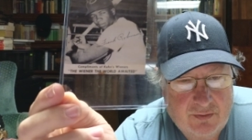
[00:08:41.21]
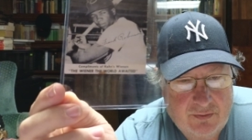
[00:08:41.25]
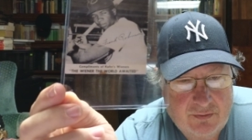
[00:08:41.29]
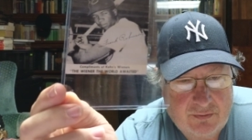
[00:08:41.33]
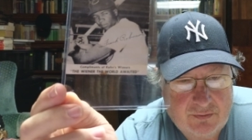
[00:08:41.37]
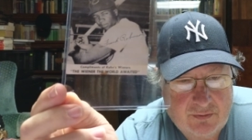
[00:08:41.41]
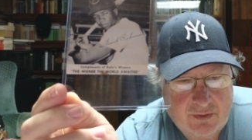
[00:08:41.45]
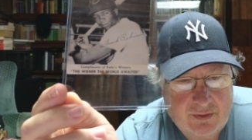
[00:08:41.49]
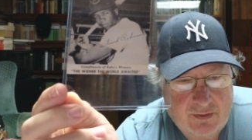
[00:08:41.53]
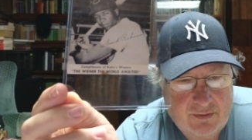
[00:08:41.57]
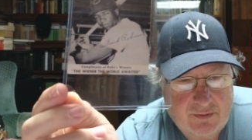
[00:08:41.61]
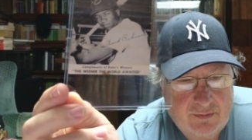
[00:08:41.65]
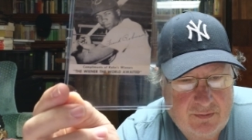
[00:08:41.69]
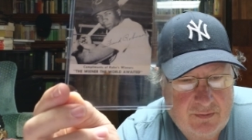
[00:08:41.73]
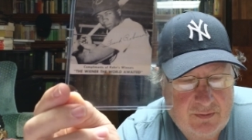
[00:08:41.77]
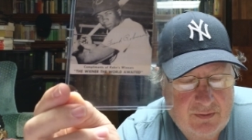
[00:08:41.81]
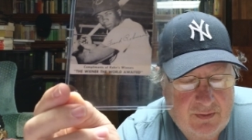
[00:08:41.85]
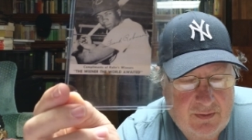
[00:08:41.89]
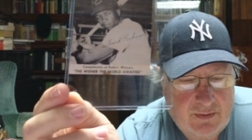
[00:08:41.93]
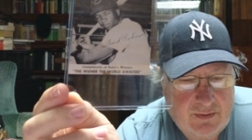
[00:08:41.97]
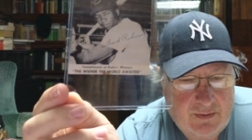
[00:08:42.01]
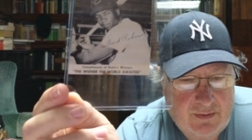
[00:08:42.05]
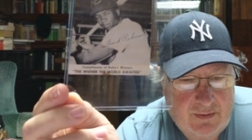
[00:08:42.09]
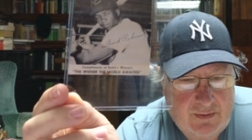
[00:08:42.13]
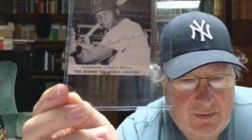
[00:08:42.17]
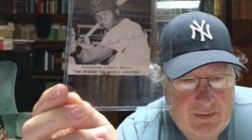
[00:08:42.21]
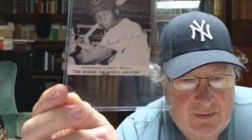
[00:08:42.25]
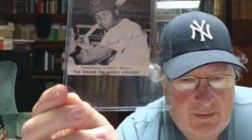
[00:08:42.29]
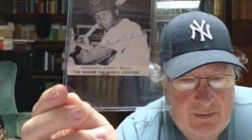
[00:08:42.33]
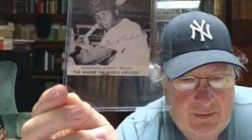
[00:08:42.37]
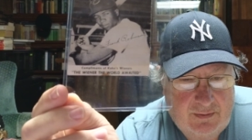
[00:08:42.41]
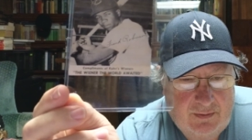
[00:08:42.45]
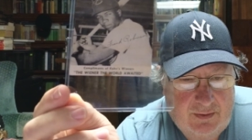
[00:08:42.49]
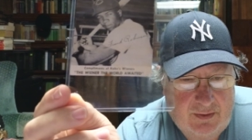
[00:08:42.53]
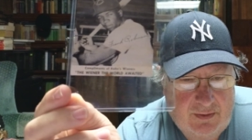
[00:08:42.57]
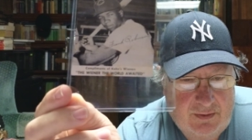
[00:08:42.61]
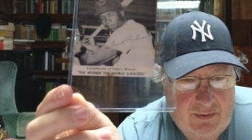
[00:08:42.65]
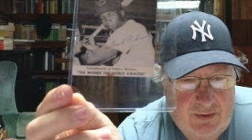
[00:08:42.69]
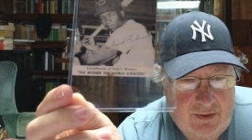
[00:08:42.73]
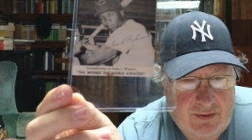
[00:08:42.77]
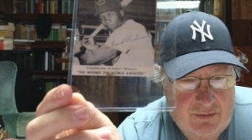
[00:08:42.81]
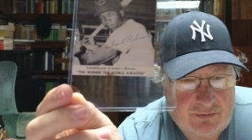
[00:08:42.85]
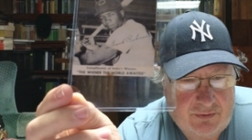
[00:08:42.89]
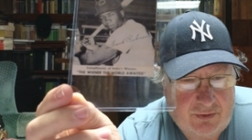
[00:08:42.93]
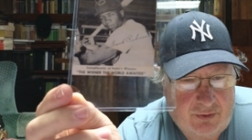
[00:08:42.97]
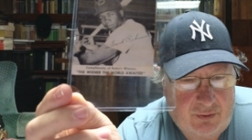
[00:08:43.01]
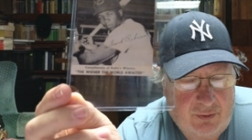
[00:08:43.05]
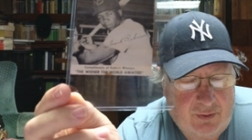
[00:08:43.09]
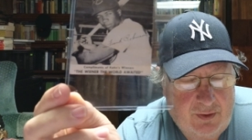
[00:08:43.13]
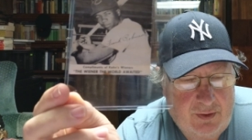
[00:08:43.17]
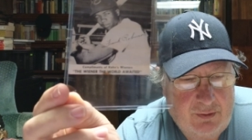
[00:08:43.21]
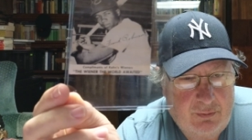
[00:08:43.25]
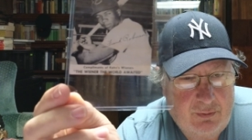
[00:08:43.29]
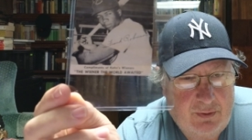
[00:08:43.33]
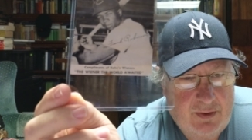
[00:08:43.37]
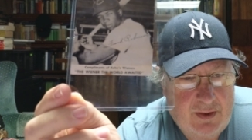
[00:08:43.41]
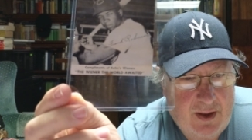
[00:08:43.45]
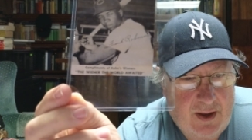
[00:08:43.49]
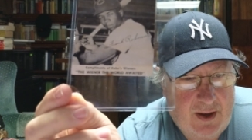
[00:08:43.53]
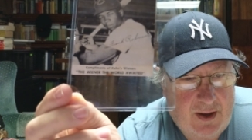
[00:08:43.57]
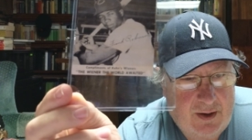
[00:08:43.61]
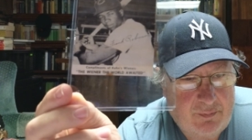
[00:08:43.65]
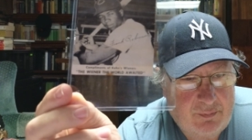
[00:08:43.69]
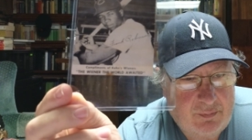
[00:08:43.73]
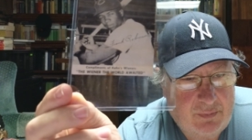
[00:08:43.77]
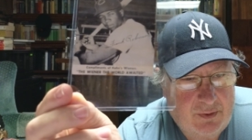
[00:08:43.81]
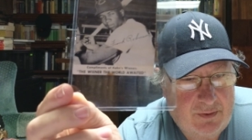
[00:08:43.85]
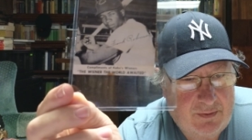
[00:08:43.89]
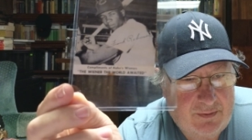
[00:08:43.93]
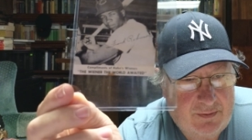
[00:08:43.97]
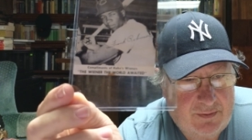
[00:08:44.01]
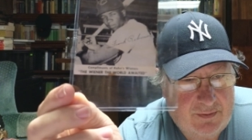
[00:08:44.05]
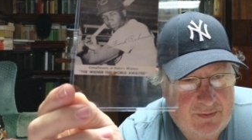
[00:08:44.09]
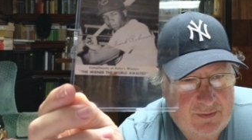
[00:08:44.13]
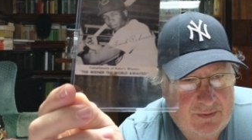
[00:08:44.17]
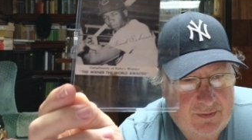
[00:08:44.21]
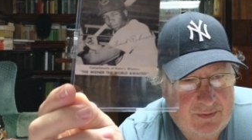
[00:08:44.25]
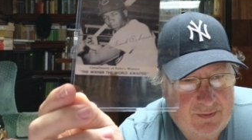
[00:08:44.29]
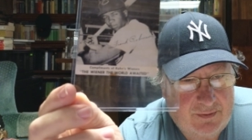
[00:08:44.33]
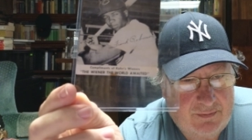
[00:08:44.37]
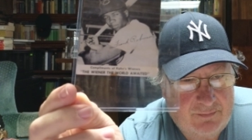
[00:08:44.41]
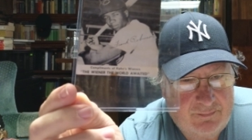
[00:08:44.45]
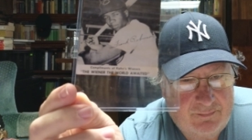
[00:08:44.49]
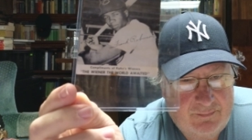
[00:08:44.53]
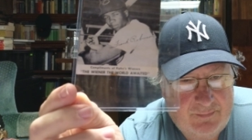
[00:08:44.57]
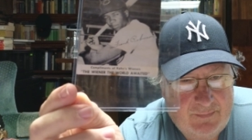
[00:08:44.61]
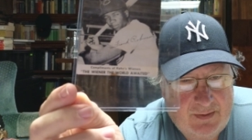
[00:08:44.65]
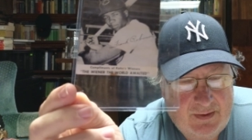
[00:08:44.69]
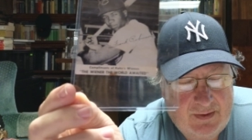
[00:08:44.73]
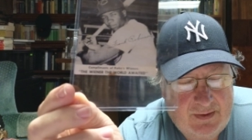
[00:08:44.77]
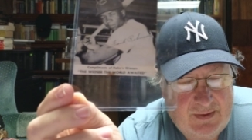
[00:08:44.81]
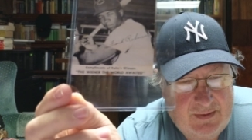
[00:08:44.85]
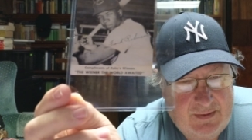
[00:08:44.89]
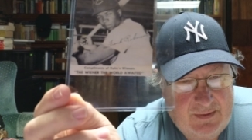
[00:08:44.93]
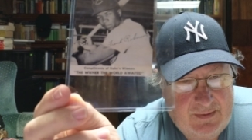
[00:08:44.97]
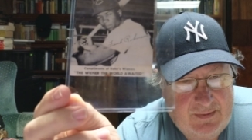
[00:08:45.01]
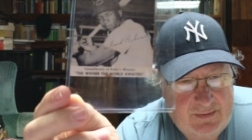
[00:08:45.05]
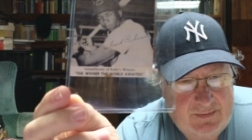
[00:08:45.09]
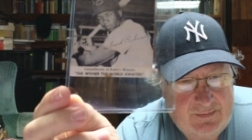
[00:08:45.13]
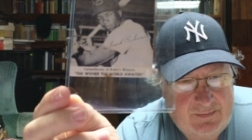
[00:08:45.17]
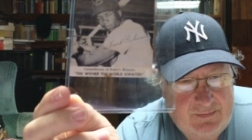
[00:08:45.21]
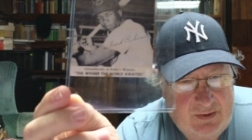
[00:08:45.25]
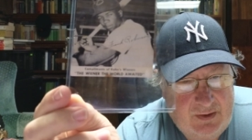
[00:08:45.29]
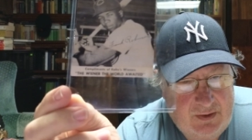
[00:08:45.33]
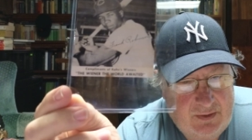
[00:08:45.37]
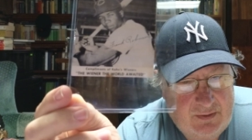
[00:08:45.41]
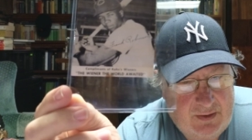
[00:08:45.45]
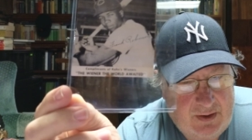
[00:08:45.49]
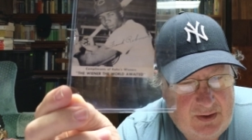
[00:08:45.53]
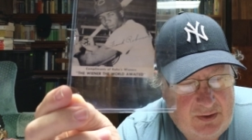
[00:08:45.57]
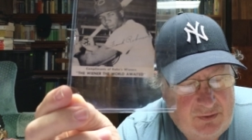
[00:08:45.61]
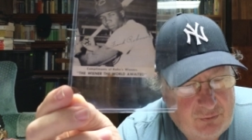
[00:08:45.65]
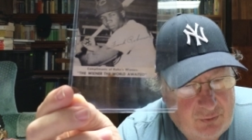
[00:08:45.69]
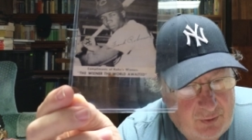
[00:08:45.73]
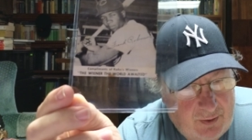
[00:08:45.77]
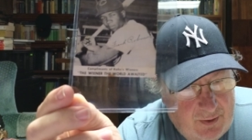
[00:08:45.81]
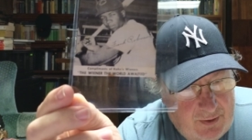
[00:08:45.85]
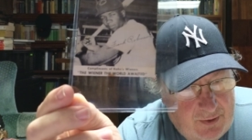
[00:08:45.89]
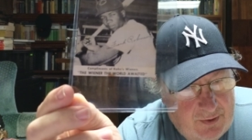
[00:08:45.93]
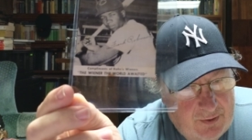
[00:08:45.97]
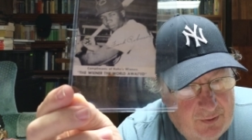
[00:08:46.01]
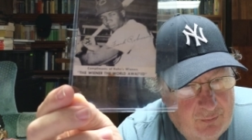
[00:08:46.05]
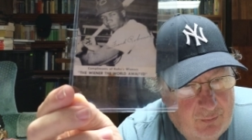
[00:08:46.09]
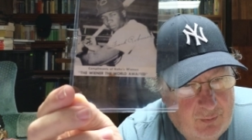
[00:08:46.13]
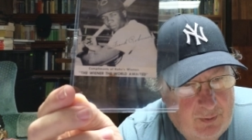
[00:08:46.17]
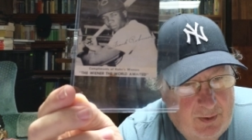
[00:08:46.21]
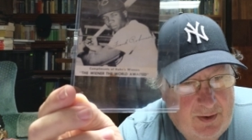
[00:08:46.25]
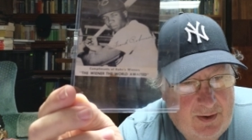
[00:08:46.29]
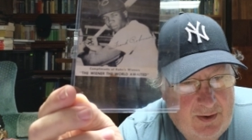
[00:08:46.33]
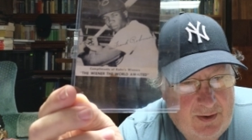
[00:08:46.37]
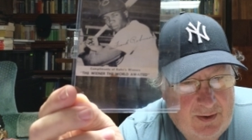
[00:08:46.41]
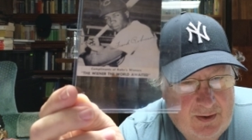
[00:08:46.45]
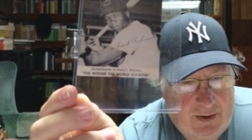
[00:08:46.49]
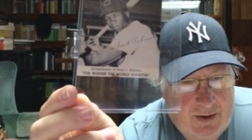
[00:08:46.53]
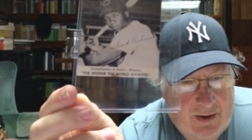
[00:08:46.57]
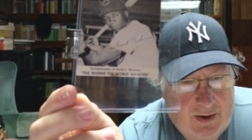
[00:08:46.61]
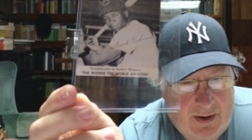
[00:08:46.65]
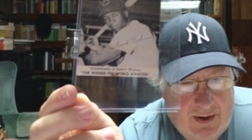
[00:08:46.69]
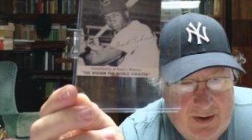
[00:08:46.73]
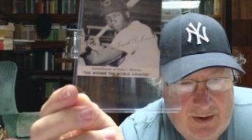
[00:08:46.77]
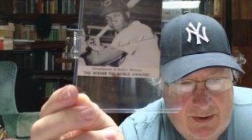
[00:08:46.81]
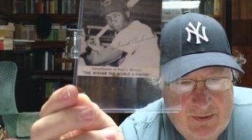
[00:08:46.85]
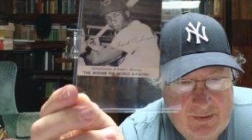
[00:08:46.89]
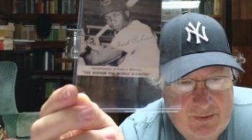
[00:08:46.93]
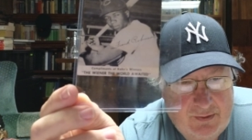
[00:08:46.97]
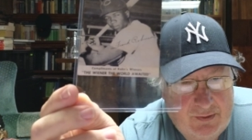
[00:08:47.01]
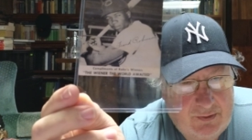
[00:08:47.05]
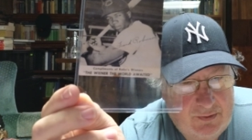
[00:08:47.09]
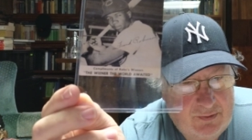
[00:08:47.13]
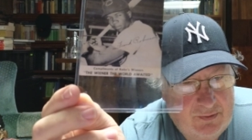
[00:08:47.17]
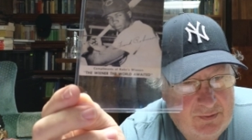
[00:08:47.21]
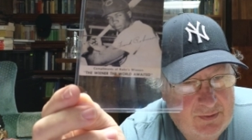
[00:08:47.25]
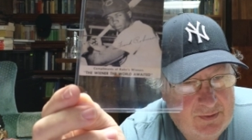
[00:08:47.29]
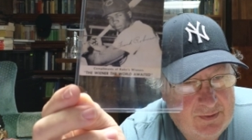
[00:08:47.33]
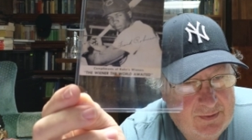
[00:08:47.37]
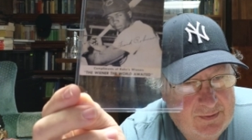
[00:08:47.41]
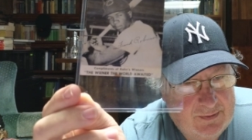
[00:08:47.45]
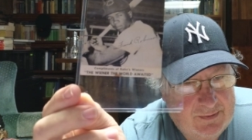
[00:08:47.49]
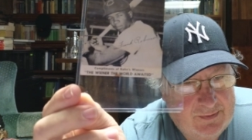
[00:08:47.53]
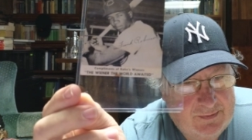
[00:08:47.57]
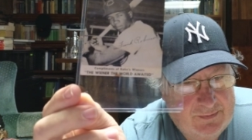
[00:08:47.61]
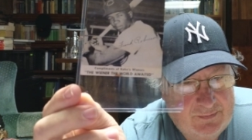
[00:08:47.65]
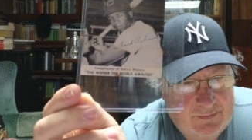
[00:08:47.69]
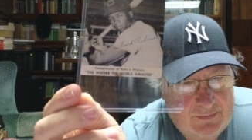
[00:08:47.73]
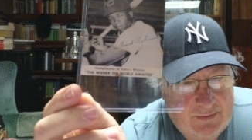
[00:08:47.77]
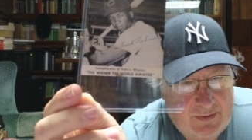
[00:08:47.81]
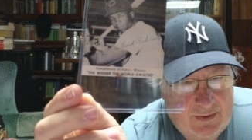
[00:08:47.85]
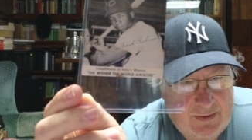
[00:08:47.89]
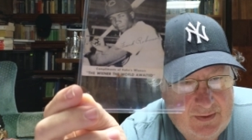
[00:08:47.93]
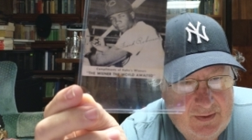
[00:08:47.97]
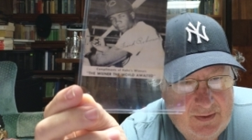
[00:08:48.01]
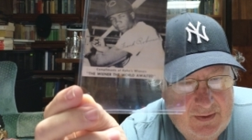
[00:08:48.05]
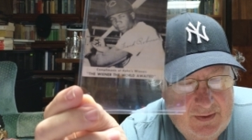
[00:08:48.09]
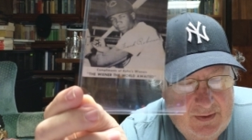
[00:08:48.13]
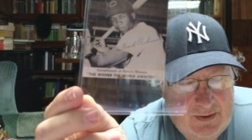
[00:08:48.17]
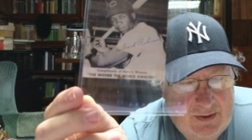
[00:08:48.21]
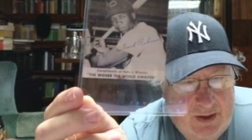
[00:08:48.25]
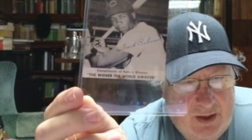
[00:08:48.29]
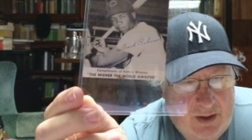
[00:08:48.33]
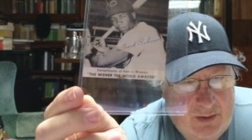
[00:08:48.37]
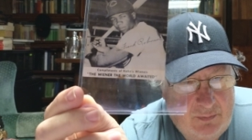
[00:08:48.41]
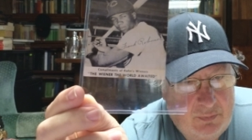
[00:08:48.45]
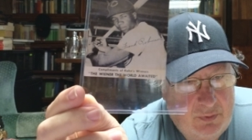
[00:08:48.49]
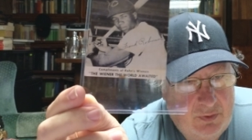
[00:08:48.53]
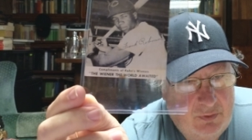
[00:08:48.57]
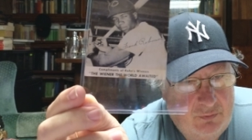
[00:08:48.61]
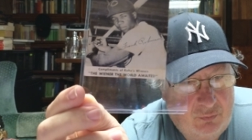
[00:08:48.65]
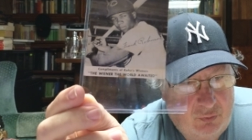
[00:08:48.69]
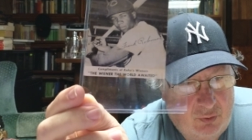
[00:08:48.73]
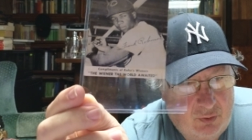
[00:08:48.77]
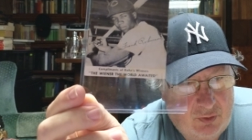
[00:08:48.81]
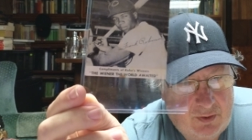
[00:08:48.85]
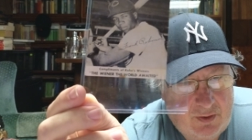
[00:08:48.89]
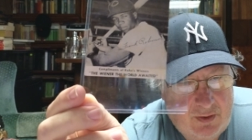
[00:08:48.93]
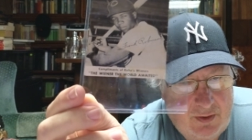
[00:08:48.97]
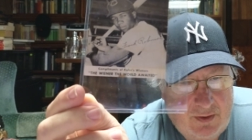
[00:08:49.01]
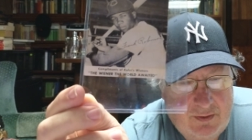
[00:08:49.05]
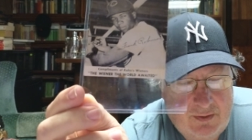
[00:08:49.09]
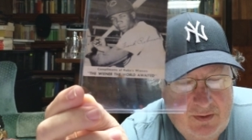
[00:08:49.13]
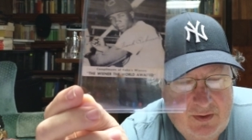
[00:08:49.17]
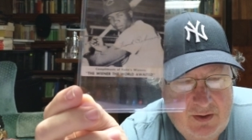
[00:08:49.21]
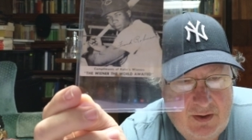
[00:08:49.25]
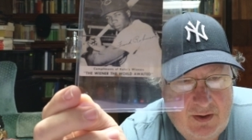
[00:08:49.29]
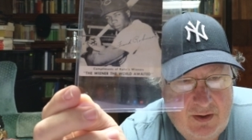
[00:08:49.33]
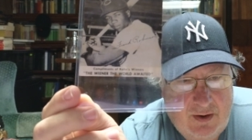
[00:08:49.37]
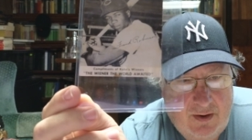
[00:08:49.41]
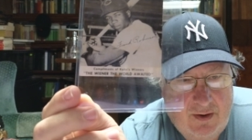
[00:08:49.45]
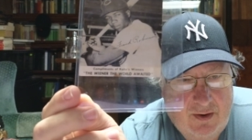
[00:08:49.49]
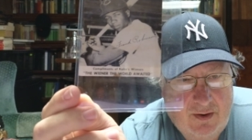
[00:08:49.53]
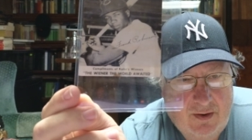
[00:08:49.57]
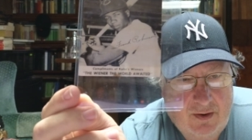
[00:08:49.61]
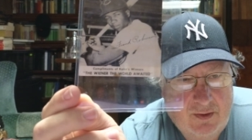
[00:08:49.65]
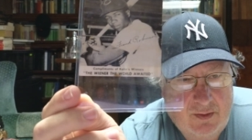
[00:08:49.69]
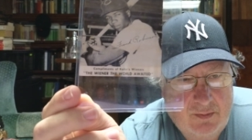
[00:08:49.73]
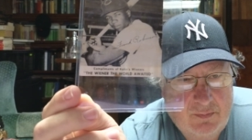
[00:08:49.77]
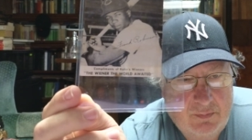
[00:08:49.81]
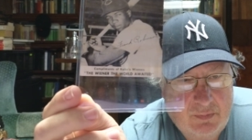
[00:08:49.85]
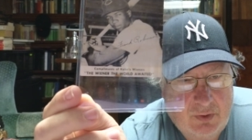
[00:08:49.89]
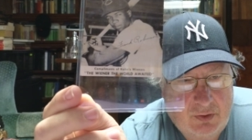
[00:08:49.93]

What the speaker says: they traded away a guy who had been Rookie of the Year, Most Valuable Player for the Reds. They